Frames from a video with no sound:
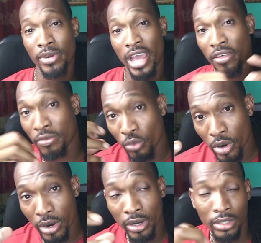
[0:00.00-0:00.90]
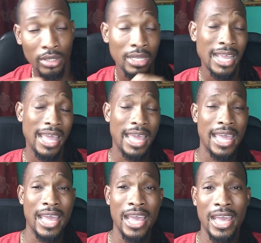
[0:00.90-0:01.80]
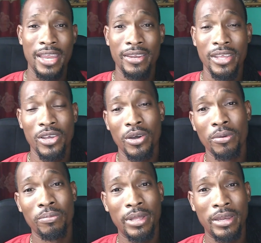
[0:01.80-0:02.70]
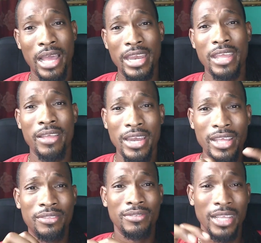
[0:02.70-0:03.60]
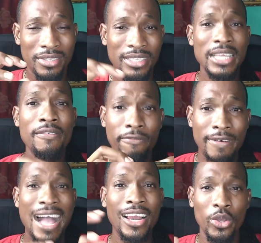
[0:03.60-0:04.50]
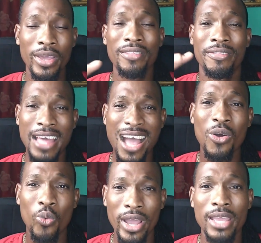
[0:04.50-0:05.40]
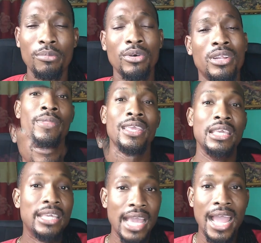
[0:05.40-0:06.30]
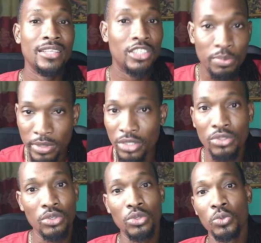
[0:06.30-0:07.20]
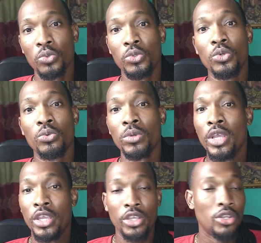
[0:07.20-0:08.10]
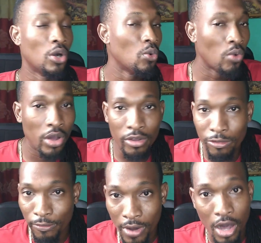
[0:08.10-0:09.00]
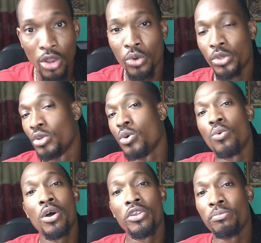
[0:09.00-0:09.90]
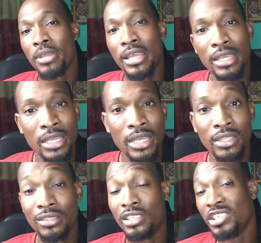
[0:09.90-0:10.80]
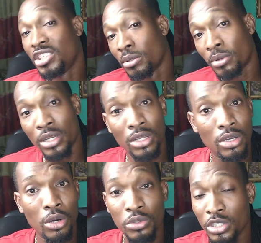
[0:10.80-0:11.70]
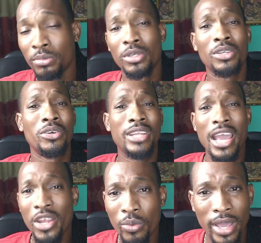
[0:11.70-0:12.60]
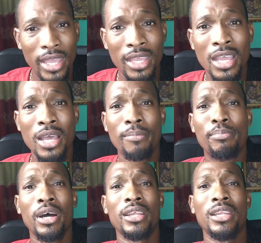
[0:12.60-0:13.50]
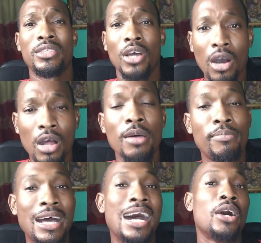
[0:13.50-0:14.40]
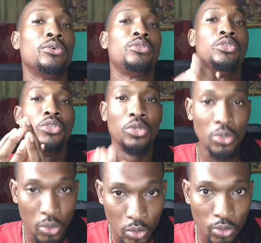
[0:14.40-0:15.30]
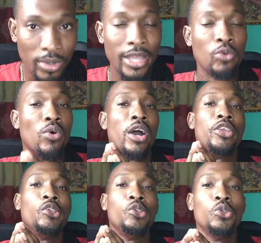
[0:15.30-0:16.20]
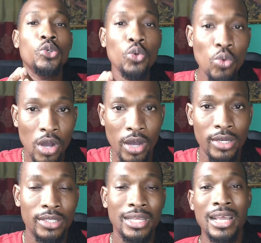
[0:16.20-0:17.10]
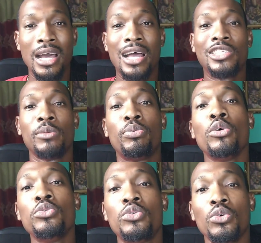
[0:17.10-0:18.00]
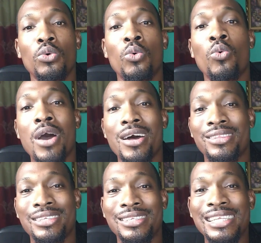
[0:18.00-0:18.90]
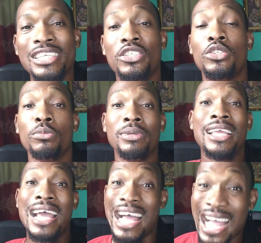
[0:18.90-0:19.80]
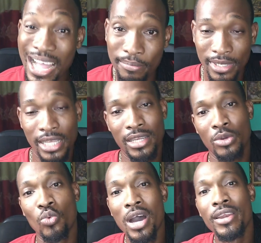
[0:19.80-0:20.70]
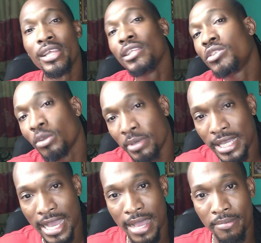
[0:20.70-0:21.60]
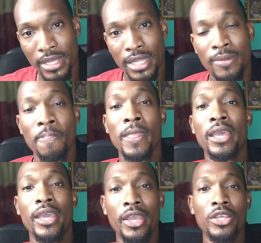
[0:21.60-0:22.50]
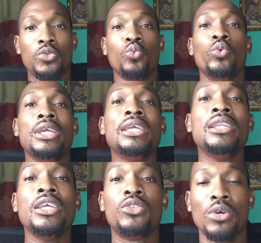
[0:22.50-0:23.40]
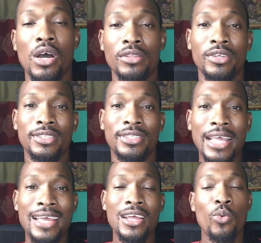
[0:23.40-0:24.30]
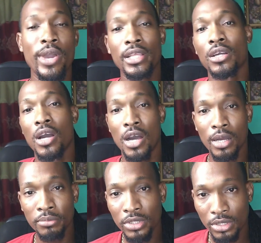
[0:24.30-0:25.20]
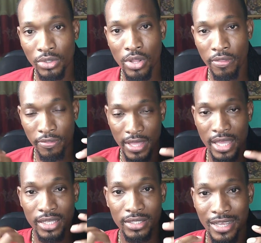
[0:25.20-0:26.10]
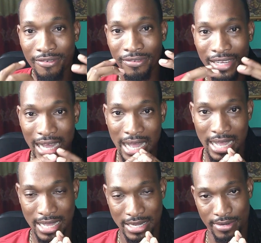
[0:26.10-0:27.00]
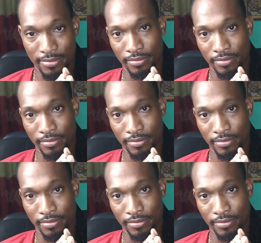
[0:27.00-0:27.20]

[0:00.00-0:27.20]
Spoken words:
net worth, and they see value in that way, but he can't speak to you. You don't want to follow, you don't want to be teachable, coachable, or the other way, but it's all about you and what you want, as opposed to what needs to be happening. And what needs to be happening is we need to understand that when it comes to the things of God,